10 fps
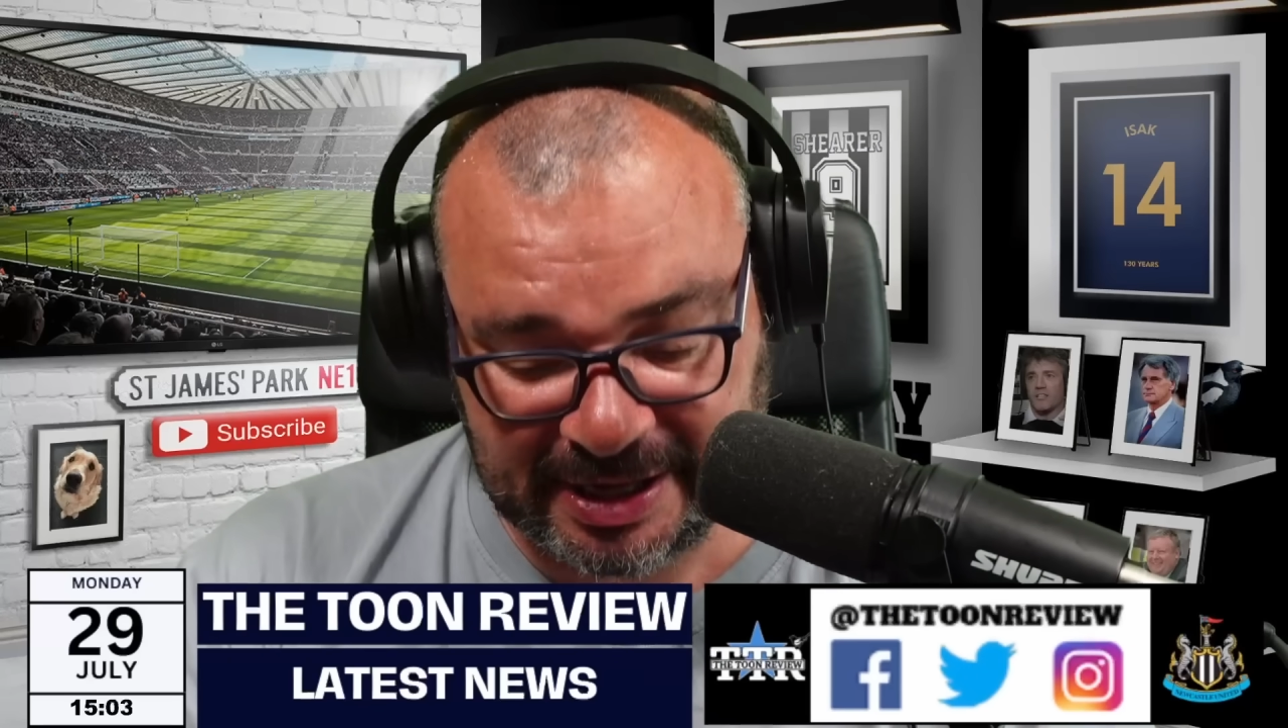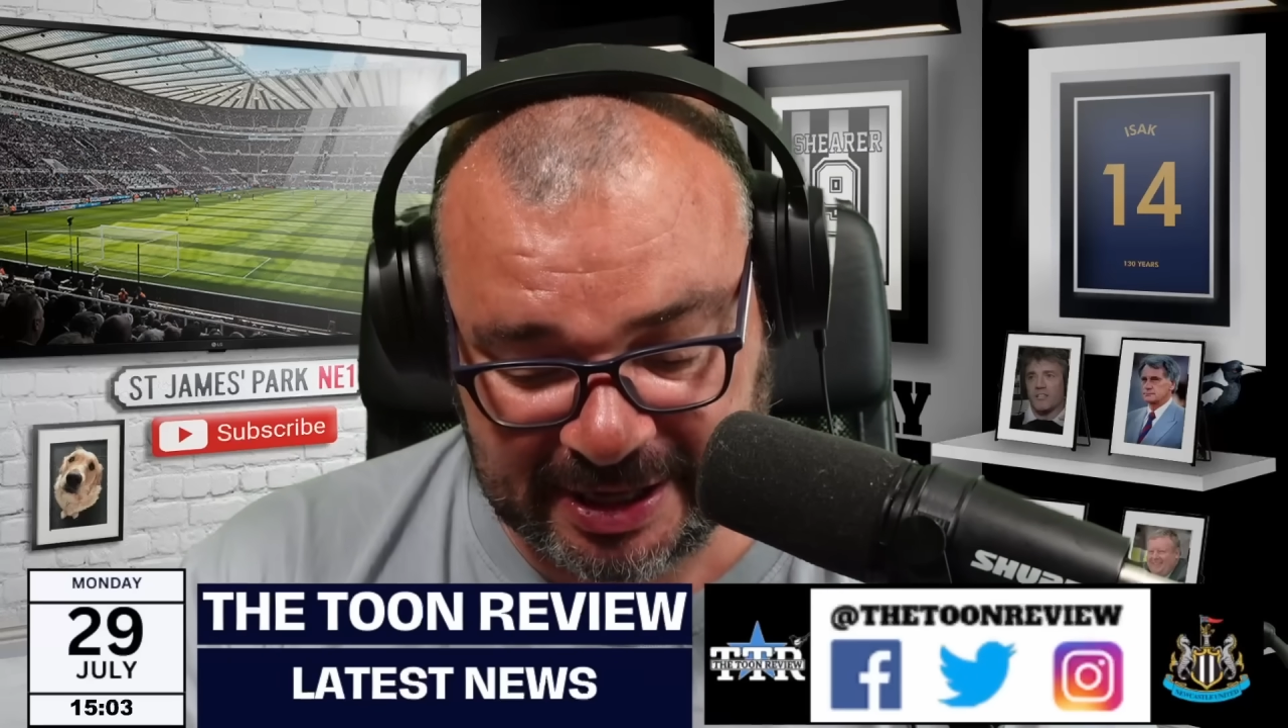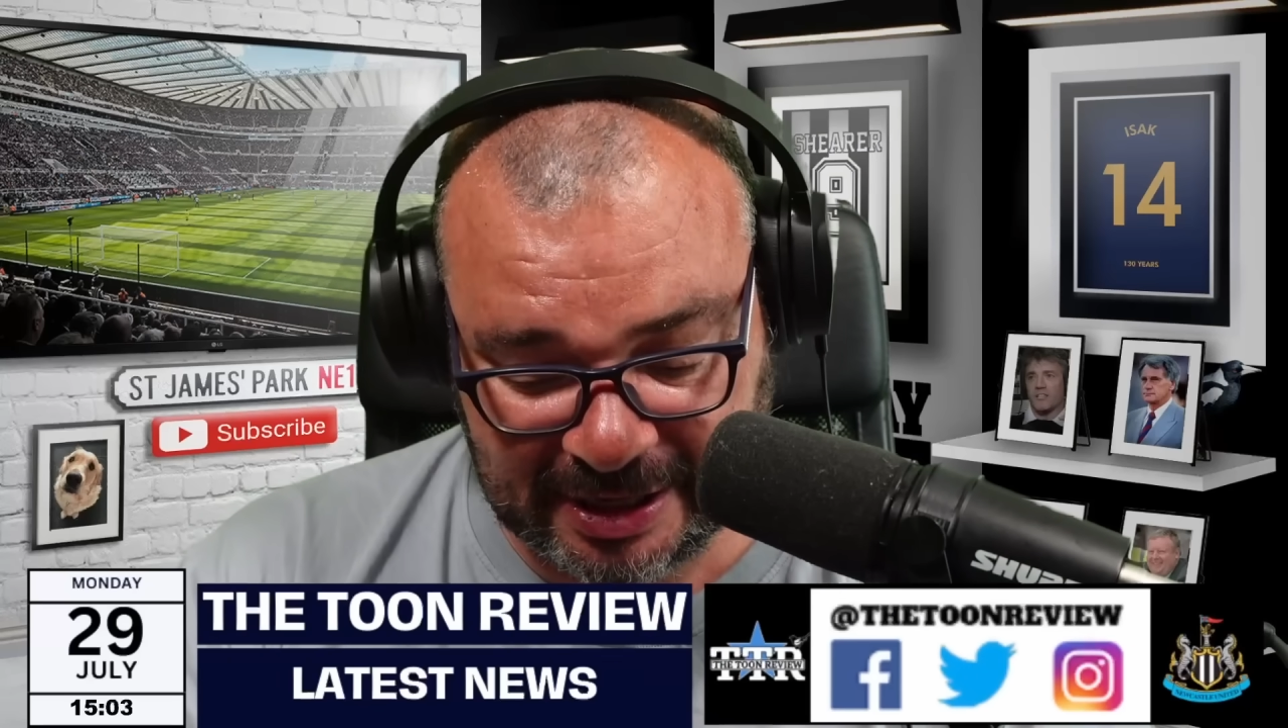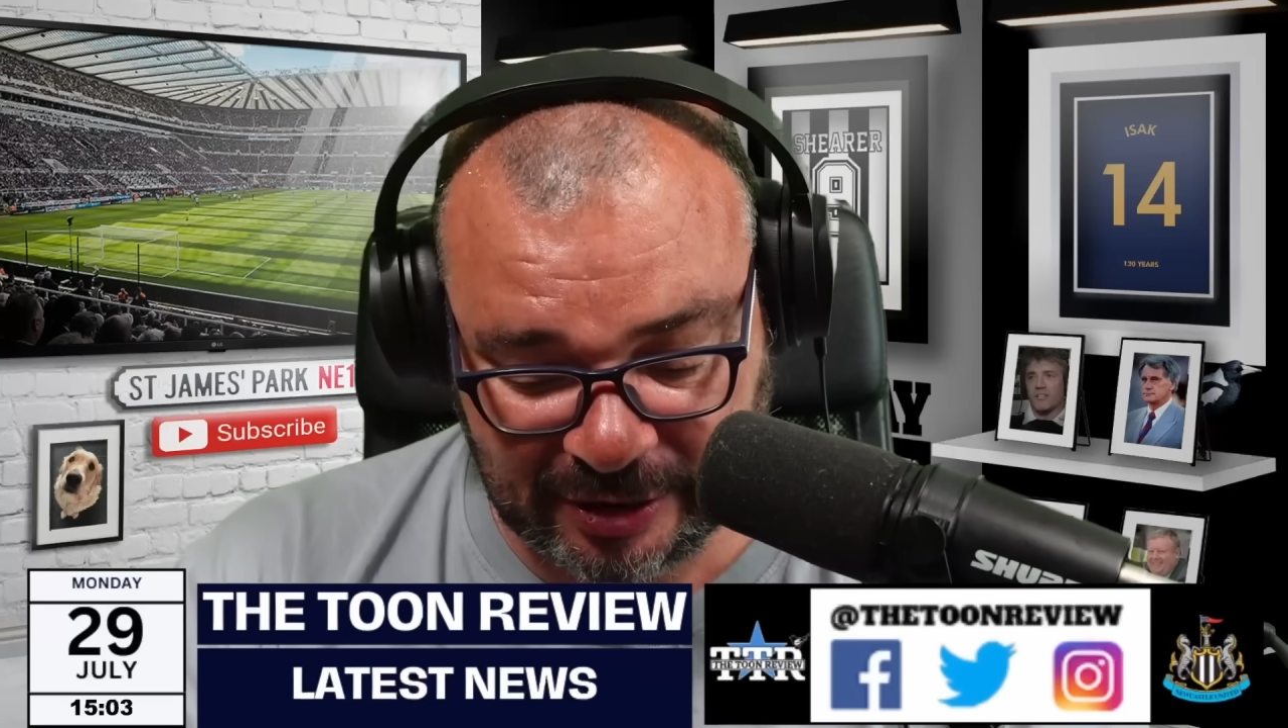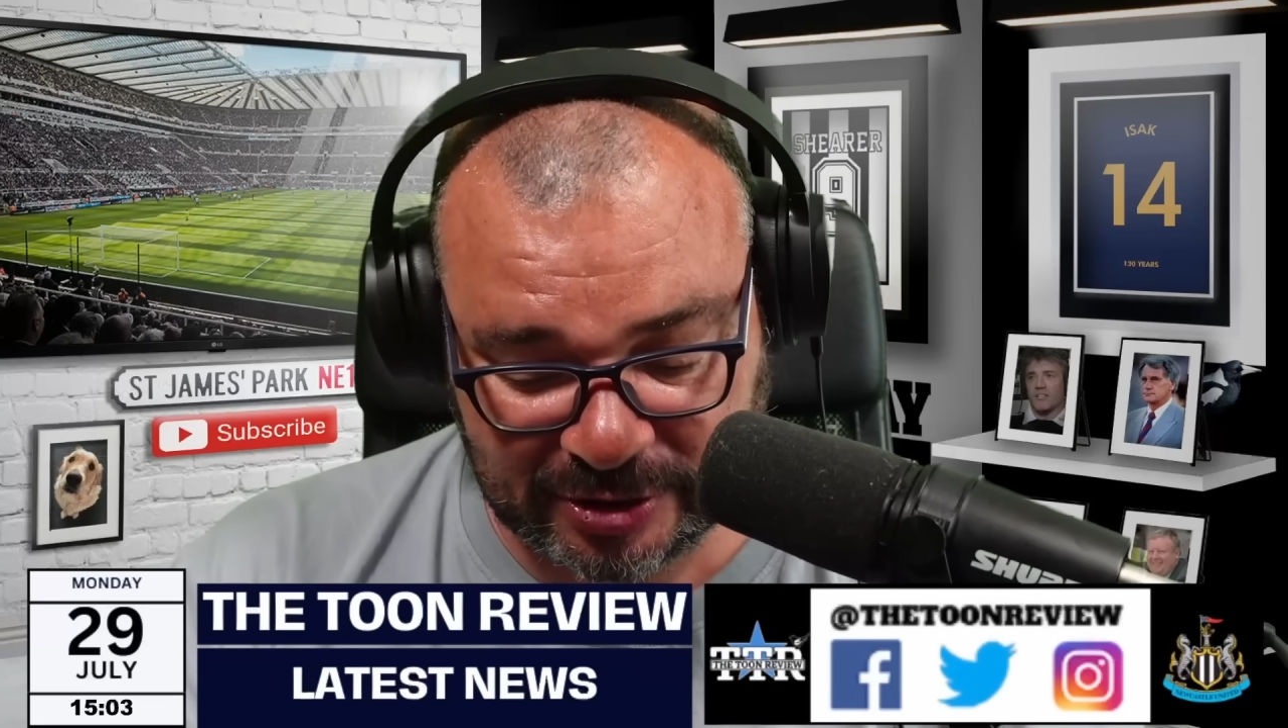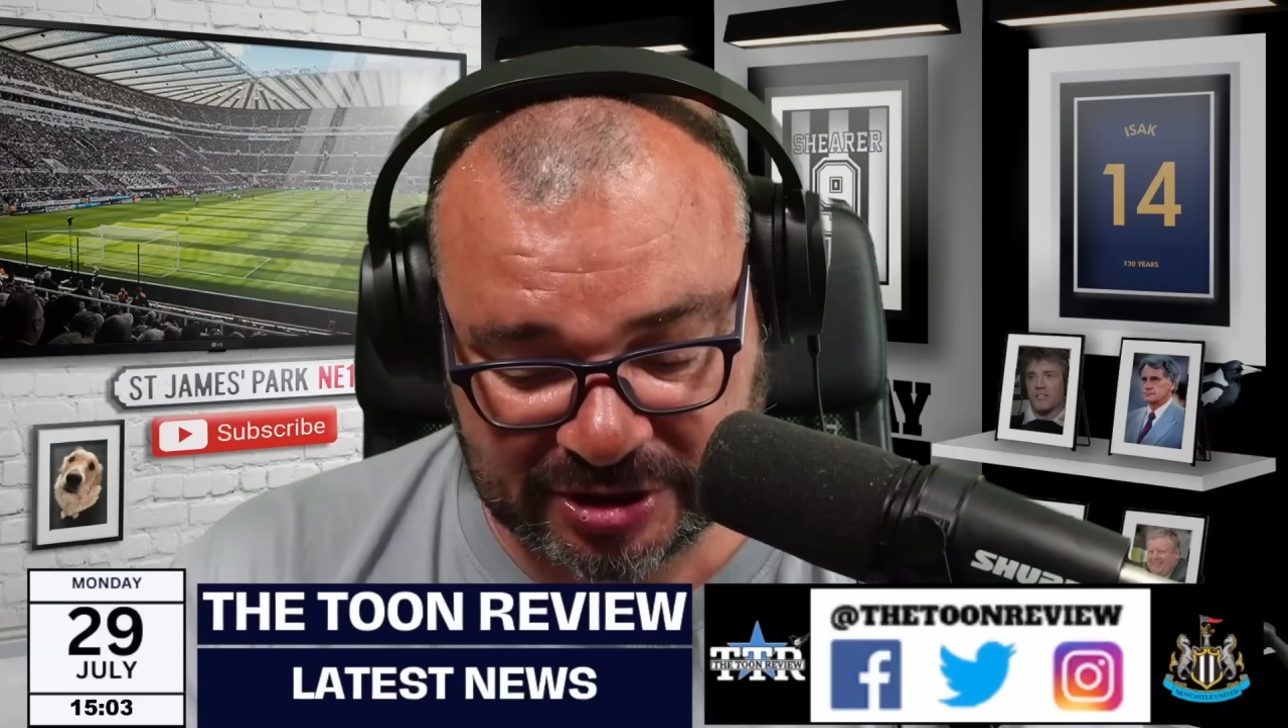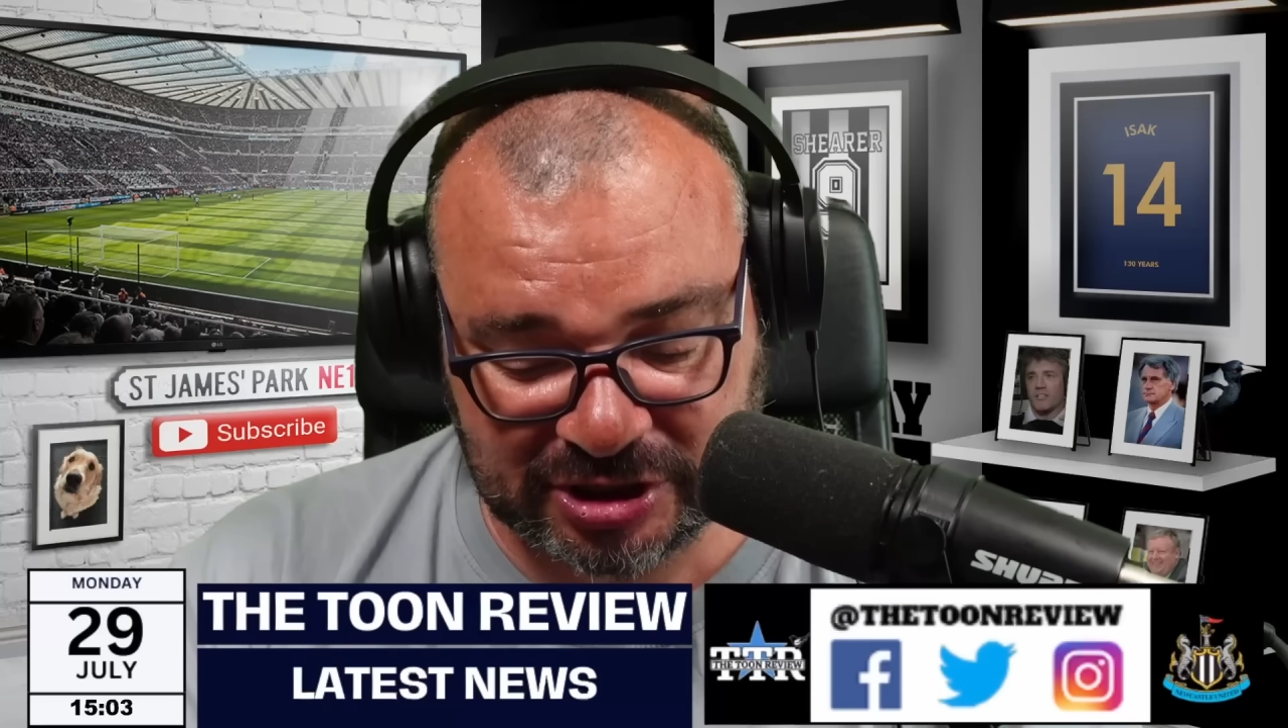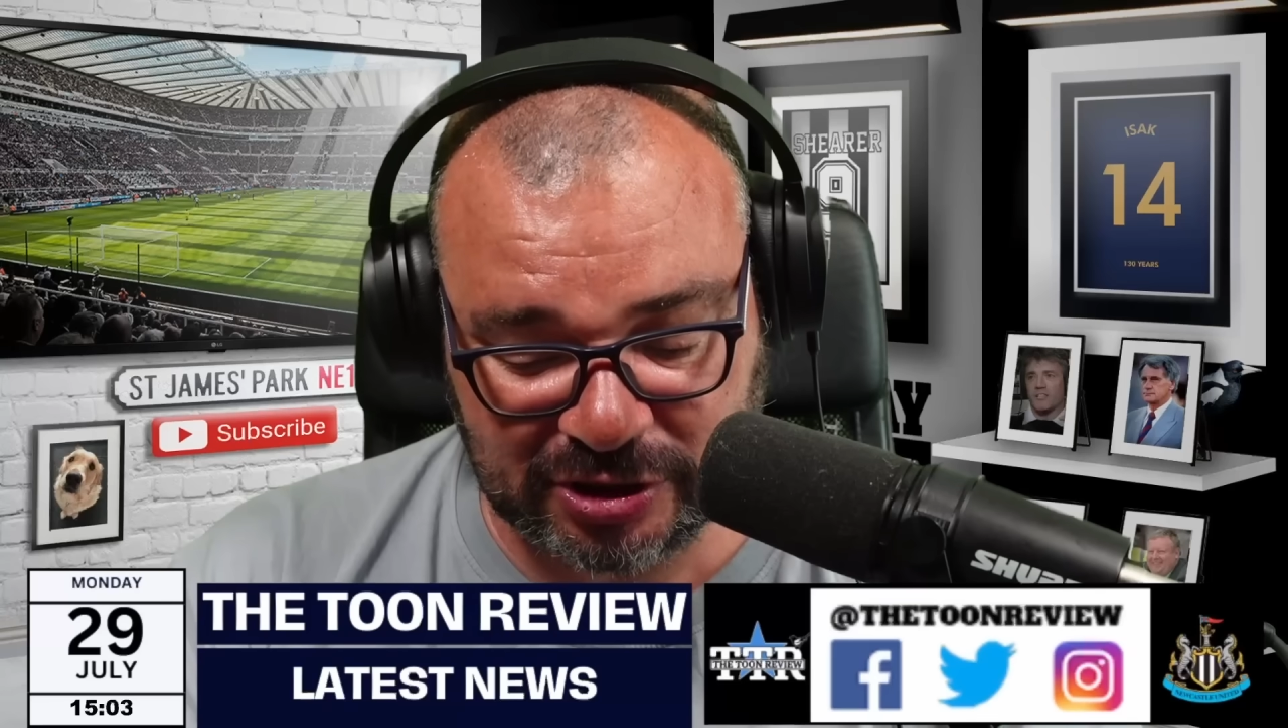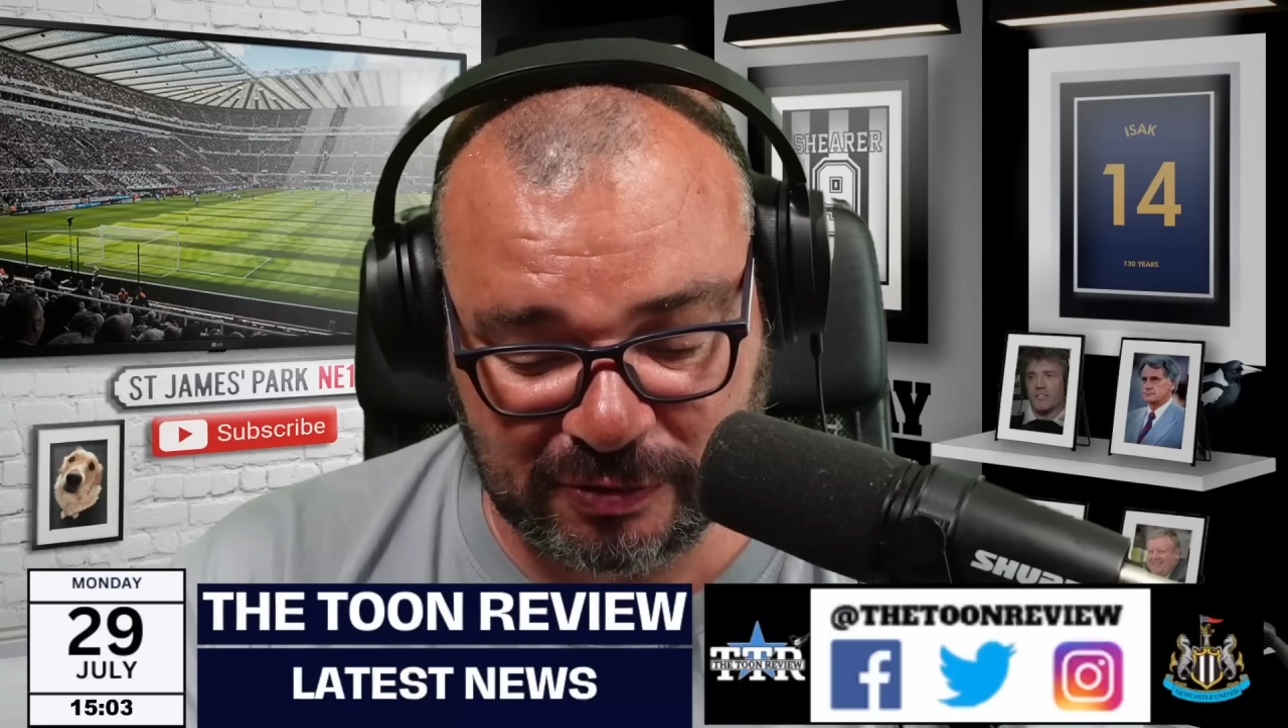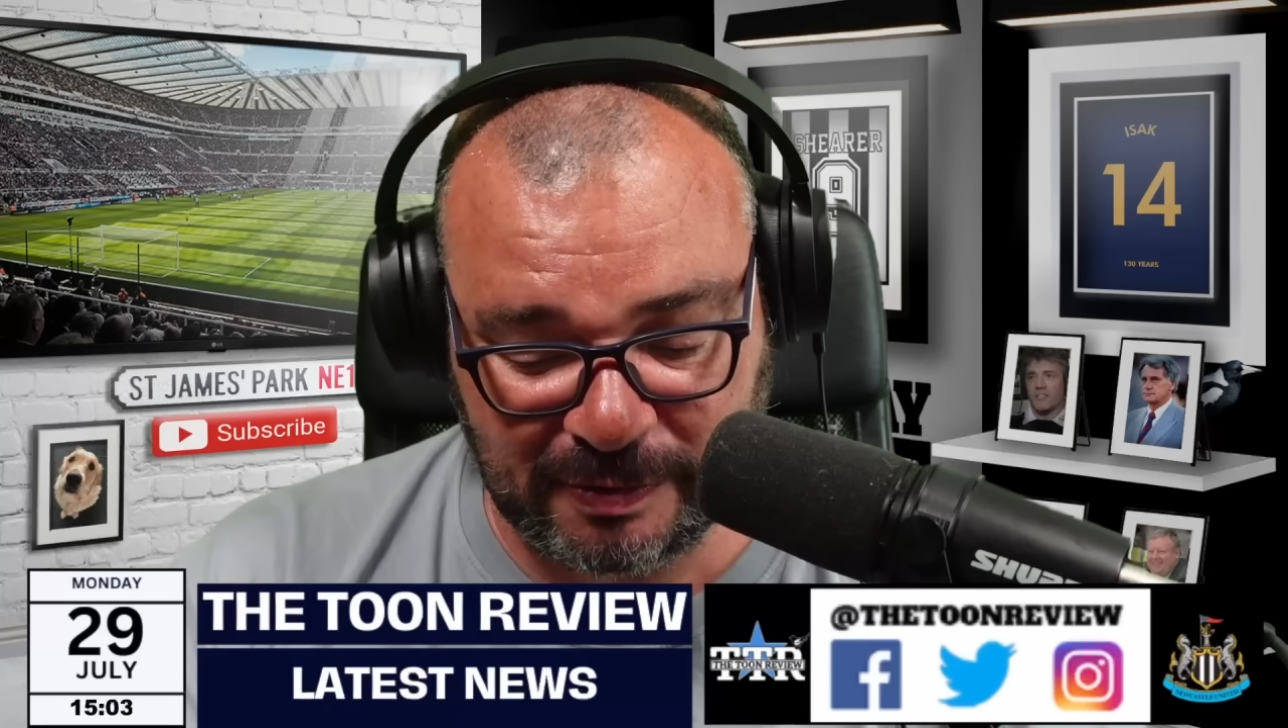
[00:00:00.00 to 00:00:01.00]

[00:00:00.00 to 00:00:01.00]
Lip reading: he looks to